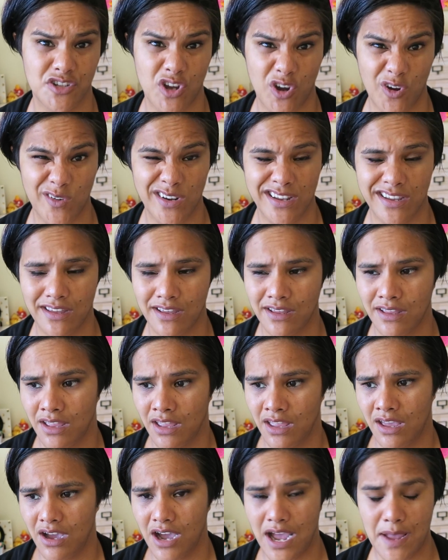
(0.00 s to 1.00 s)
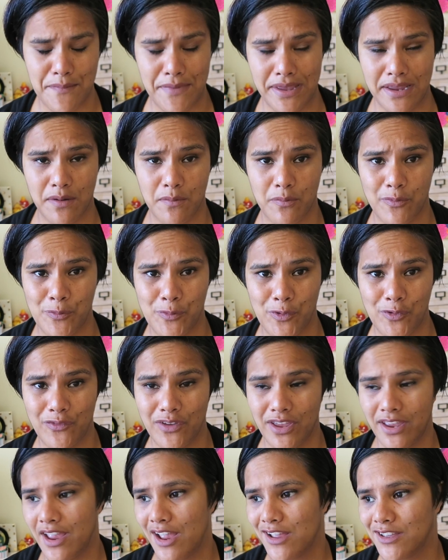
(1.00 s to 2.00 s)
toner, eye makeup remover,